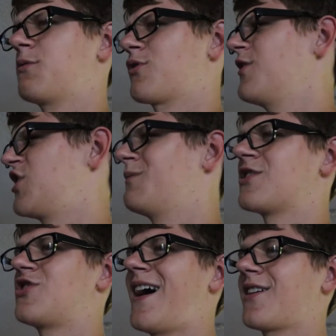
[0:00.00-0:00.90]
We're all
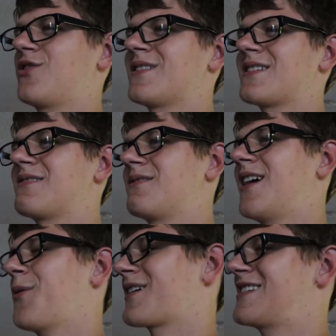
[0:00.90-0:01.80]
humans, Jack. You just
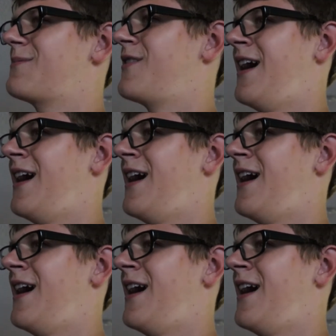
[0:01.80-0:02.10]
gotta accept